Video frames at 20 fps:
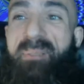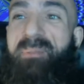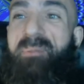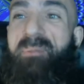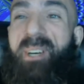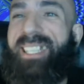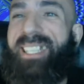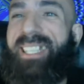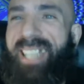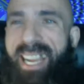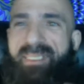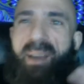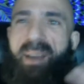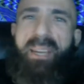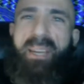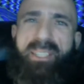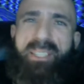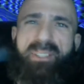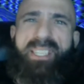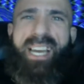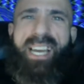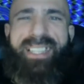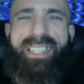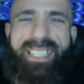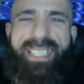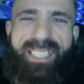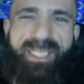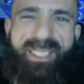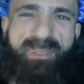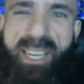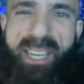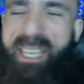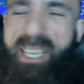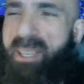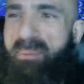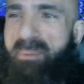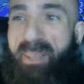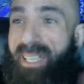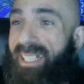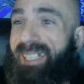Like, I'm well, I, I mean, I do kind of think it's
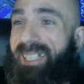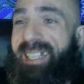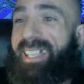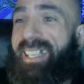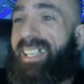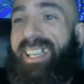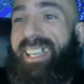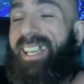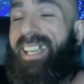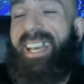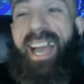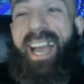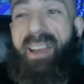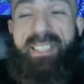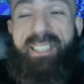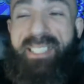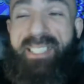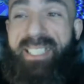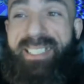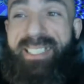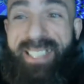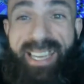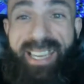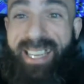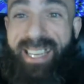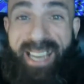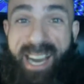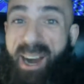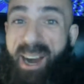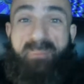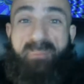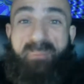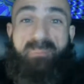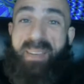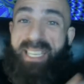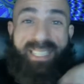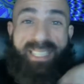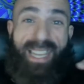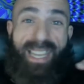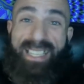funny, but I mean, just like
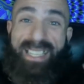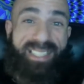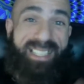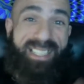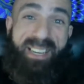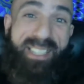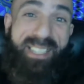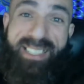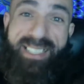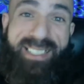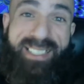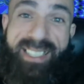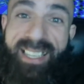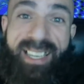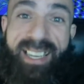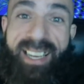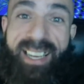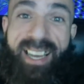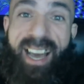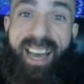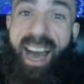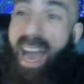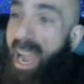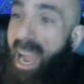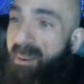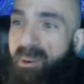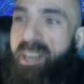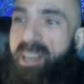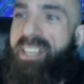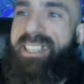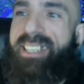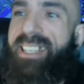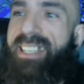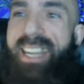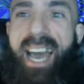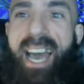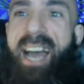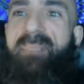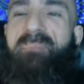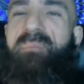being dead serious, I
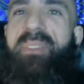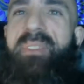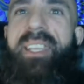wouldn't.